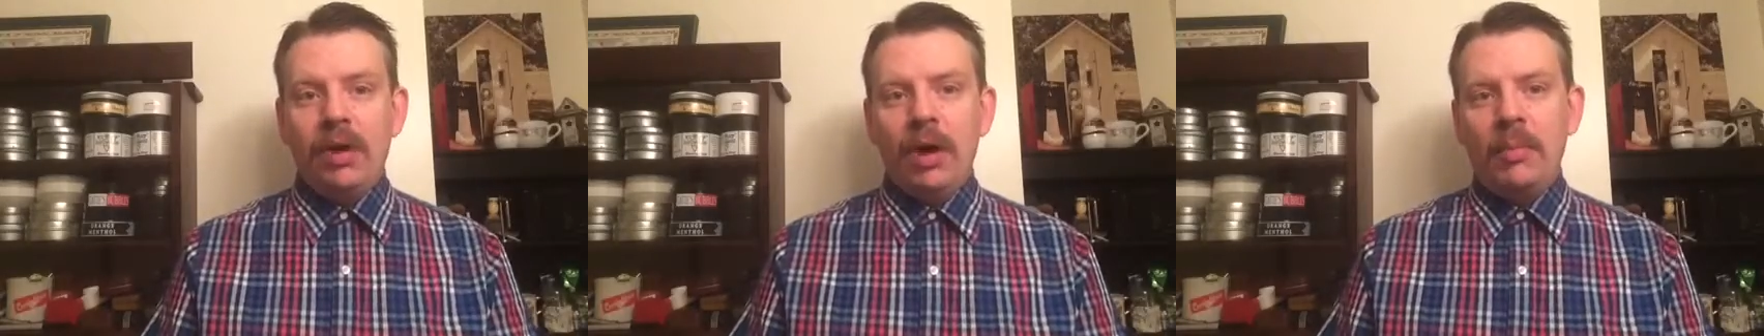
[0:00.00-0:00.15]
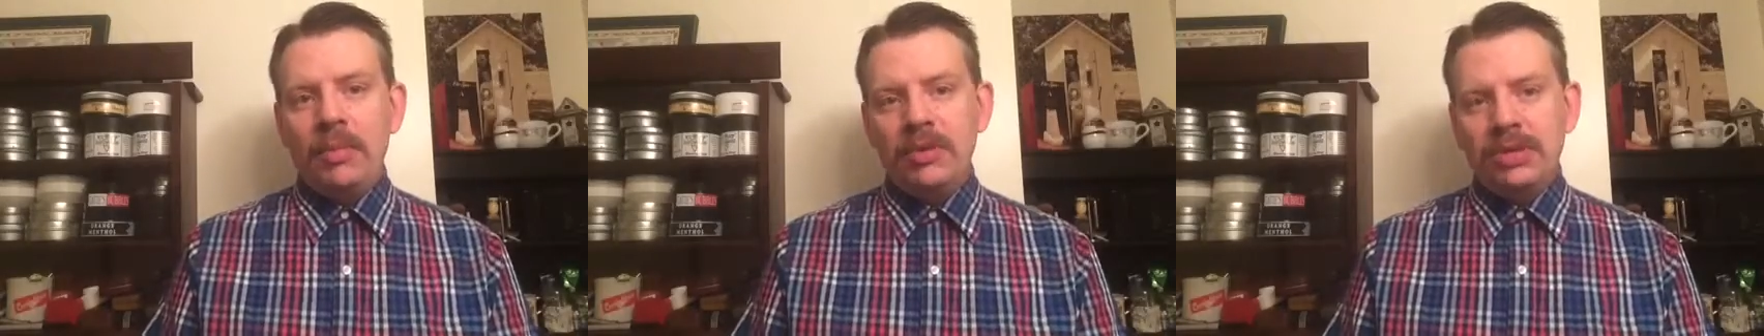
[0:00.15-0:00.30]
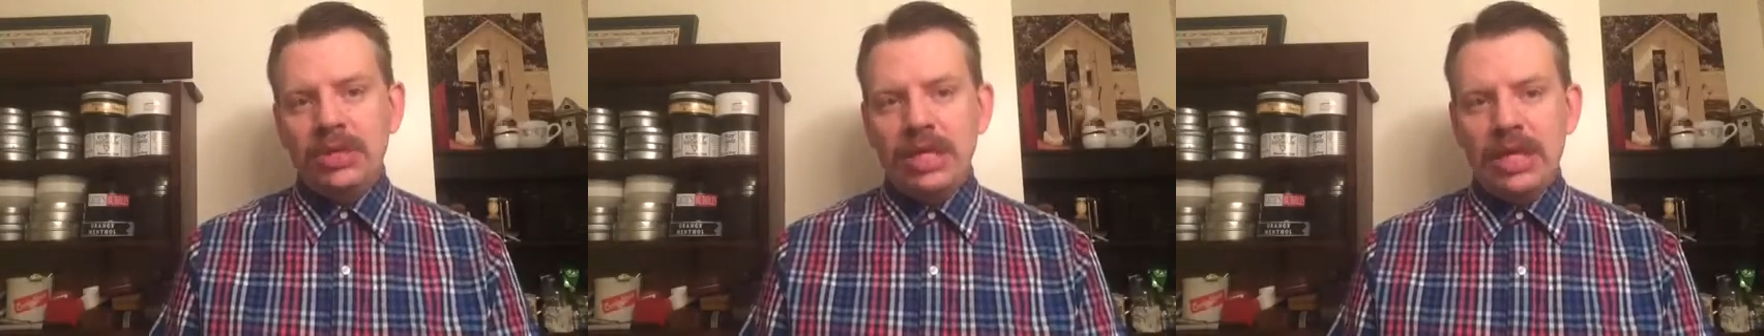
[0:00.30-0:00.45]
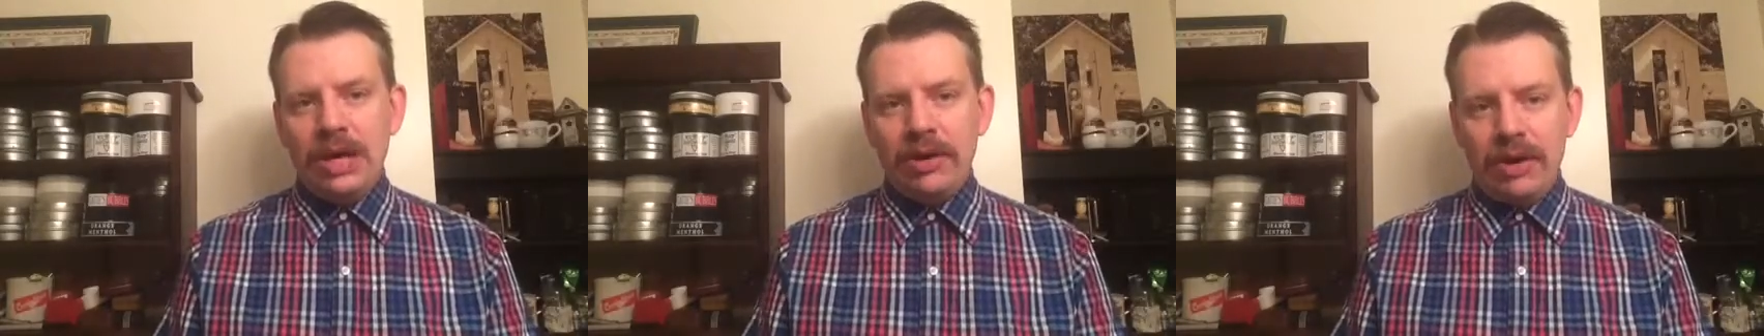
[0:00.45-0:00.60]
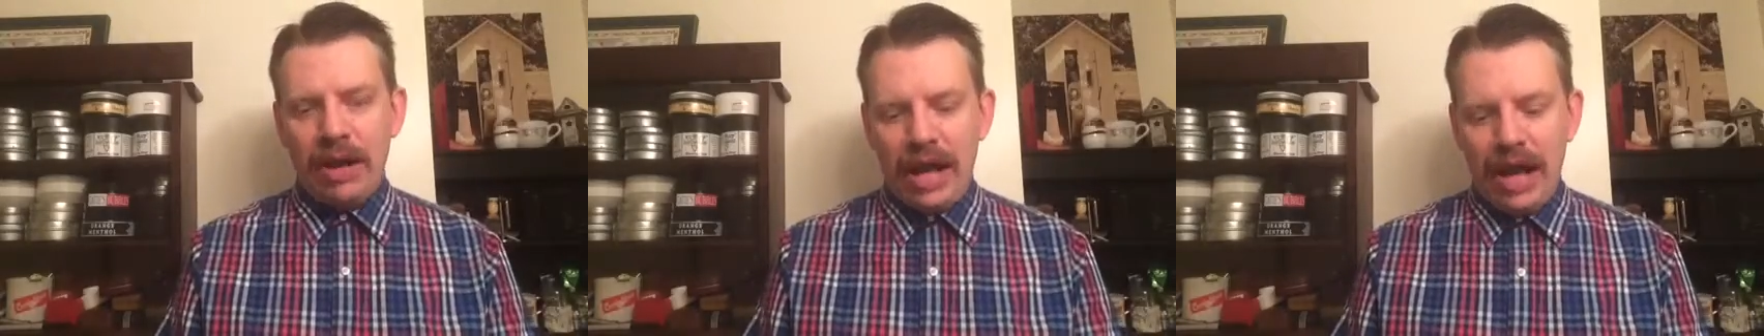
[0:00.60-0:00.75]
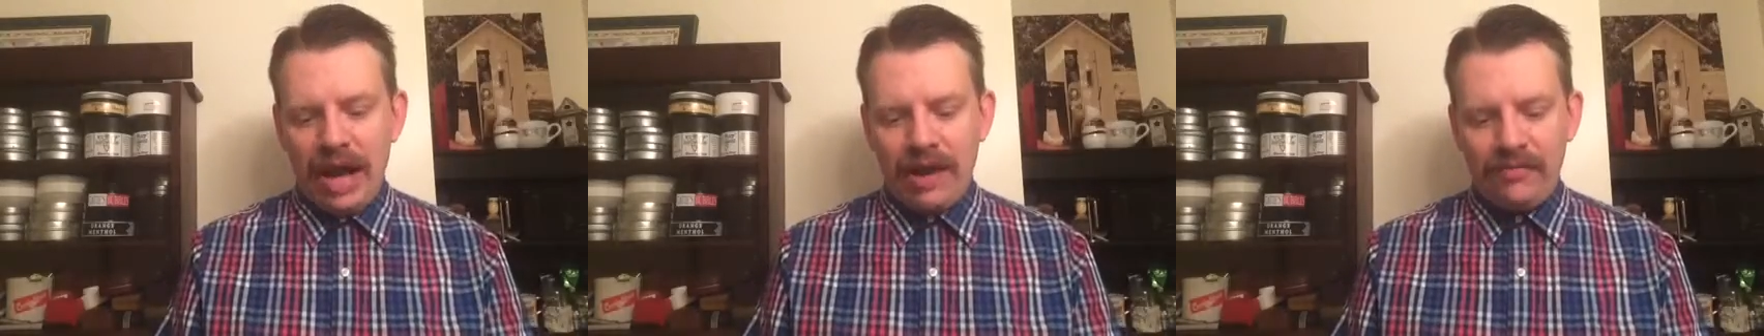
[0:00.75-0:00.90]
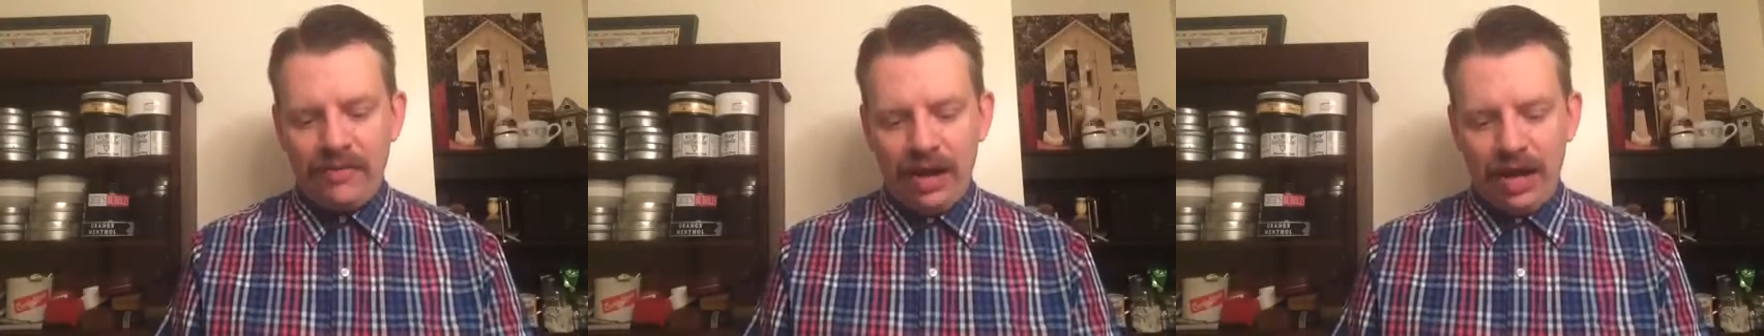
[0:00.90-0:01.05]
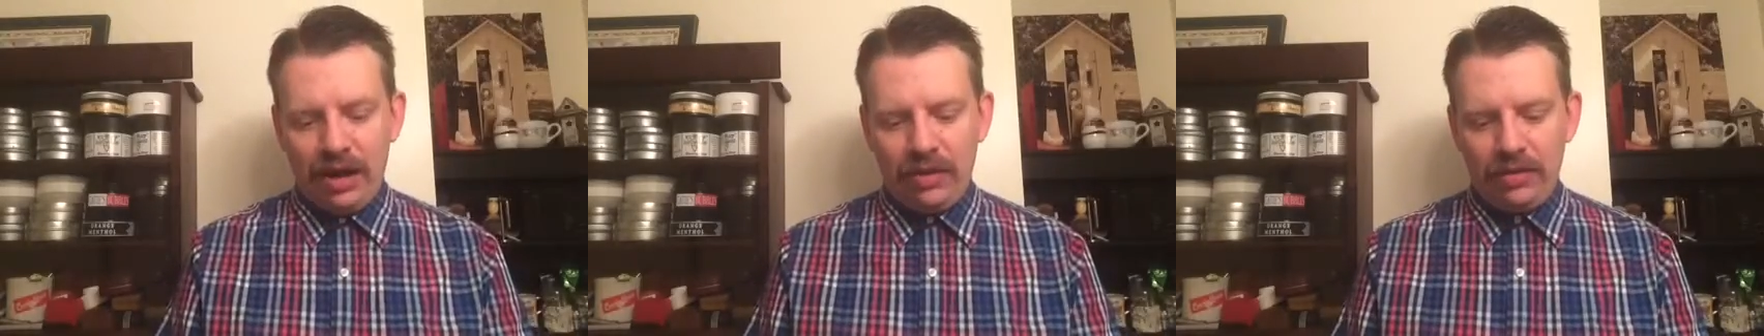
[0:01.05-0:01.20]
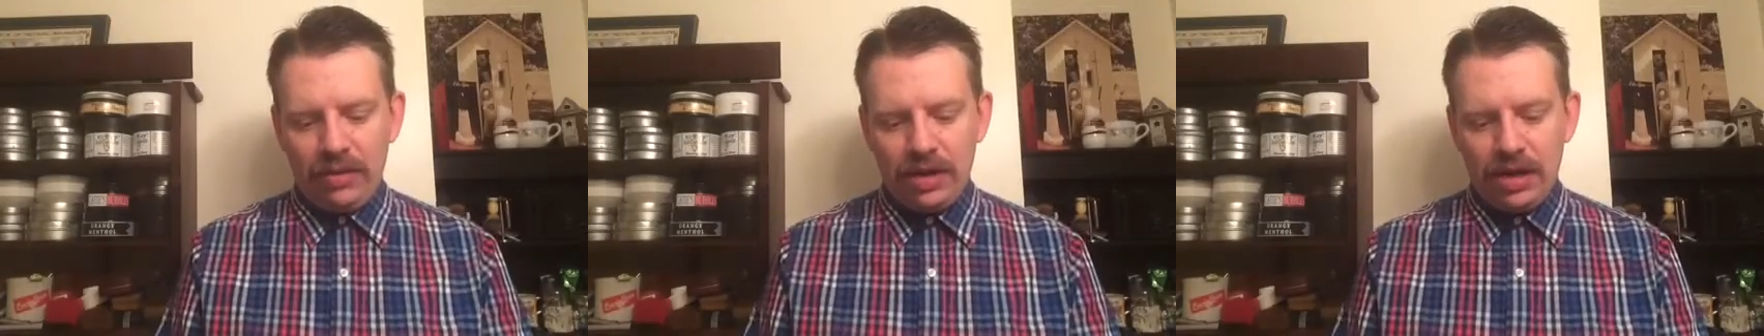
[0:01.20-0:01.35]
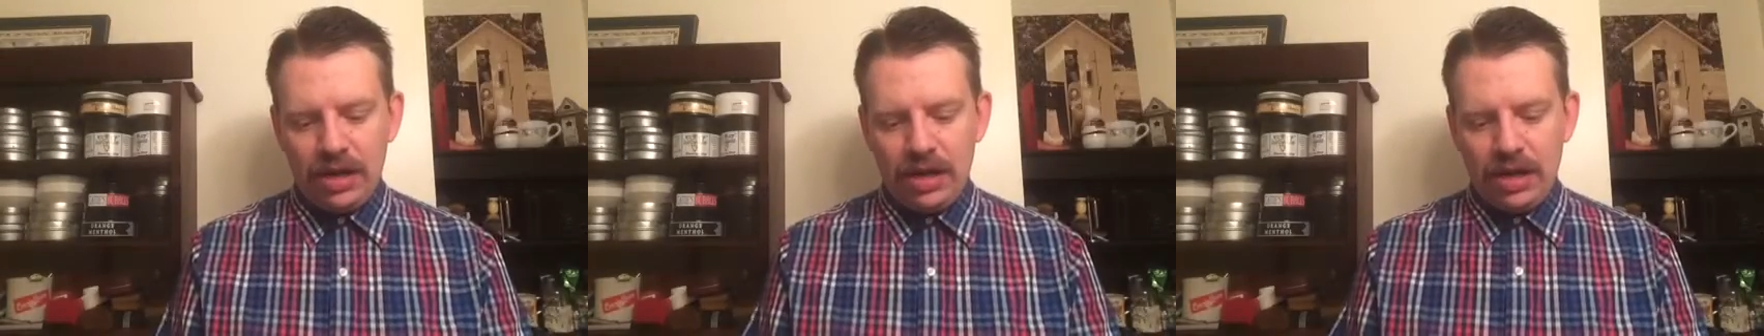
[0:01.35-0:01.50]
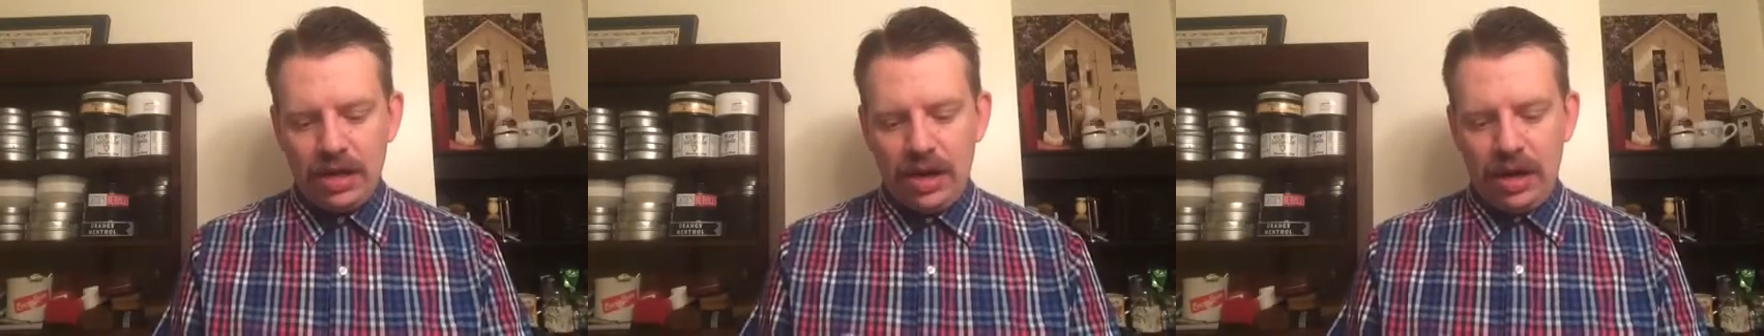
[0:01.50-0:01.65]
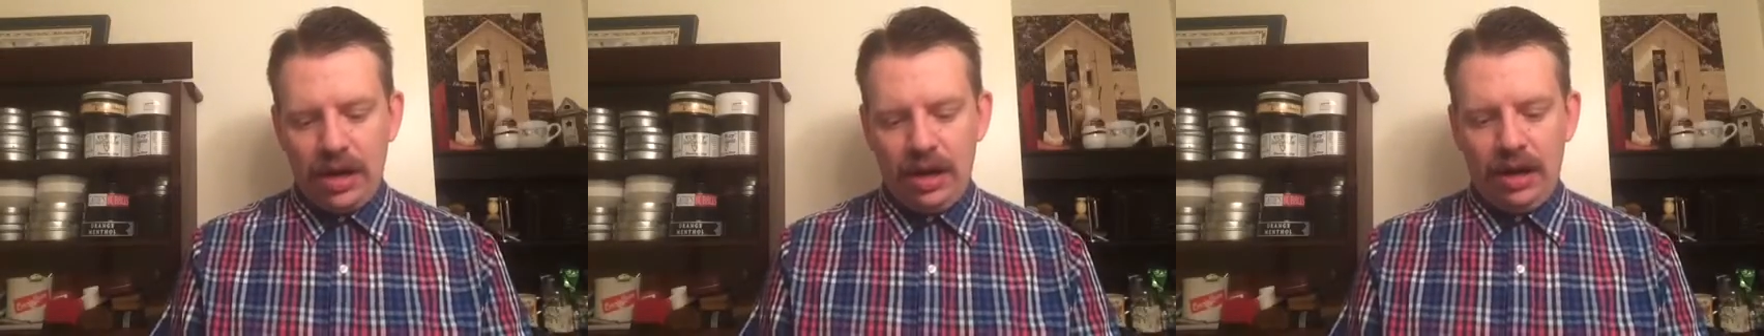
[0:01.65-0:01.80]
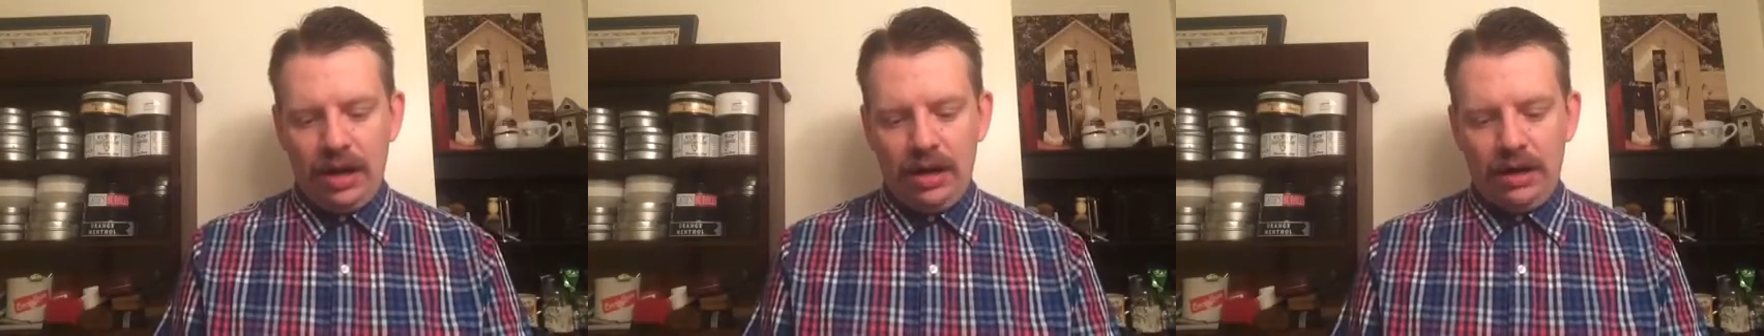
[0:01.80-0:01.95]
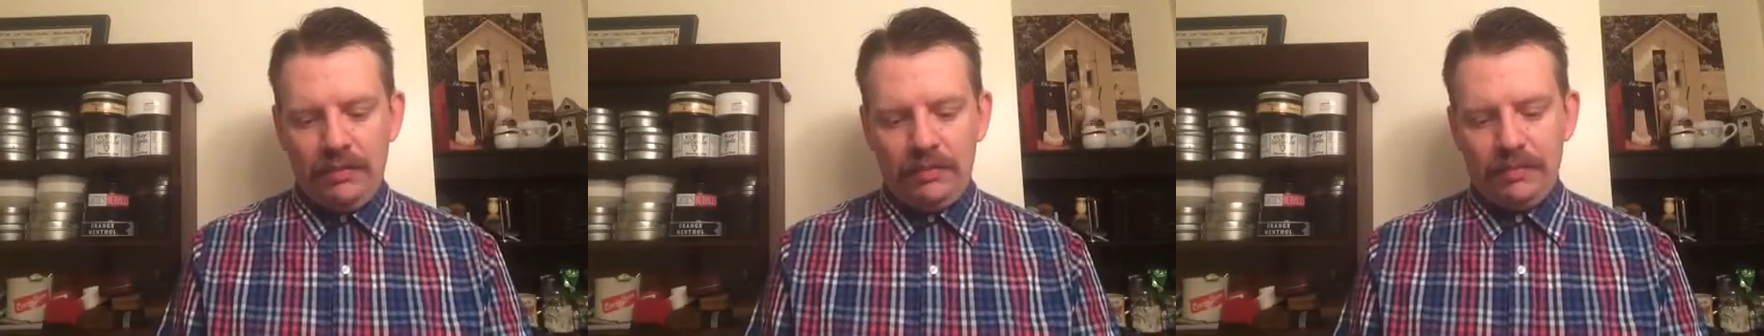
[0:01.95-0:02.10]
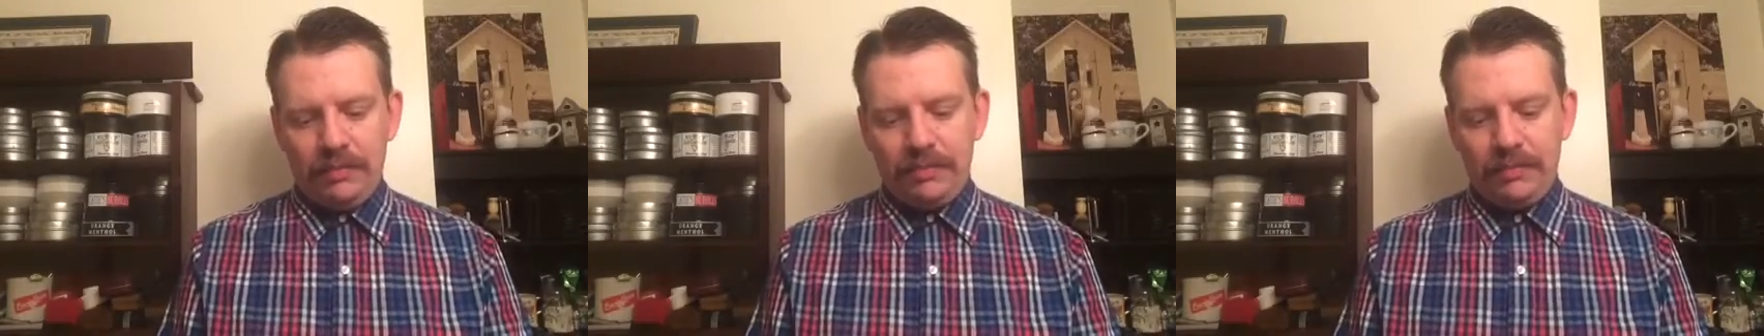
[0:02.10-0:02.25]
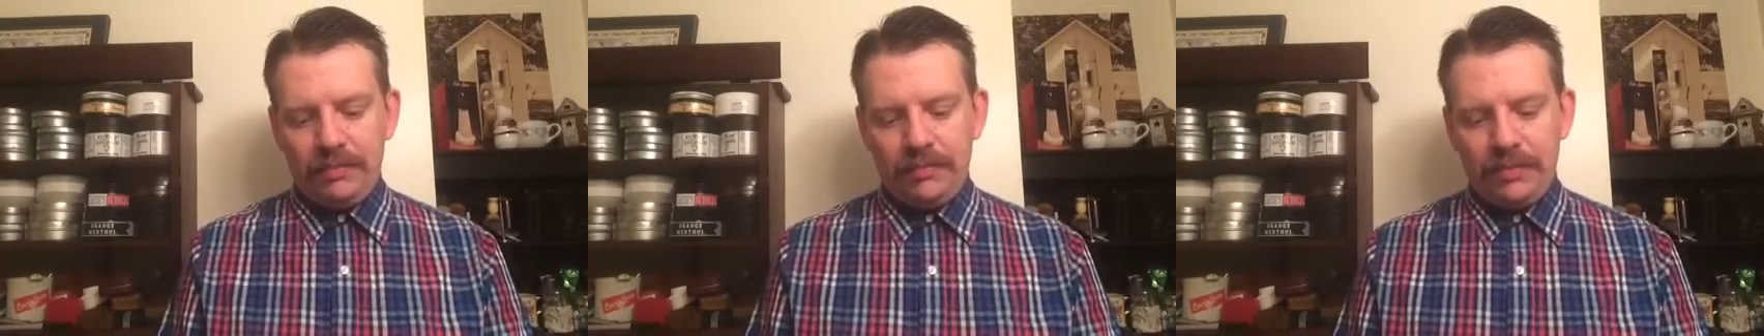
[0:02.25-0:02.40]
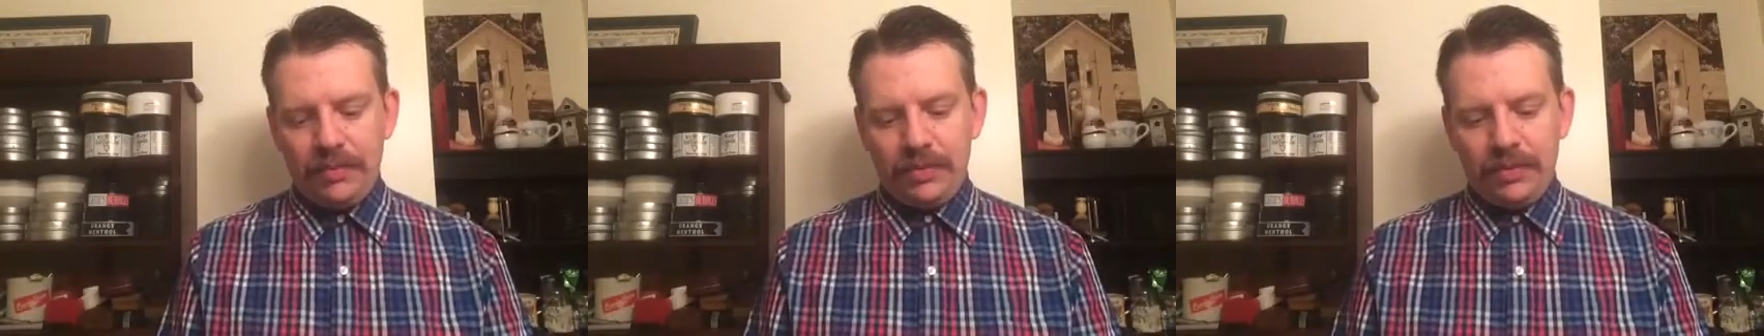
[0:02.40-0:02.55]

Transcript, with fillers: almost a year and a half now, um,